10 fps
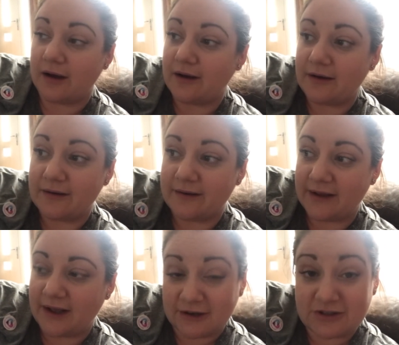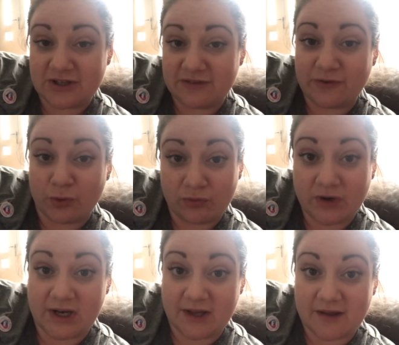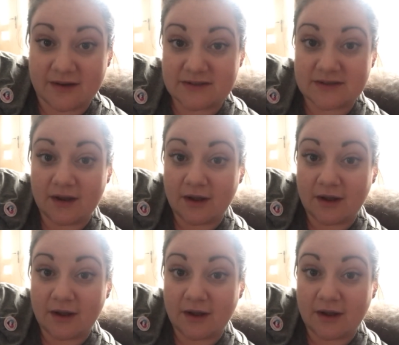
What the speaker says: I actually feel really good.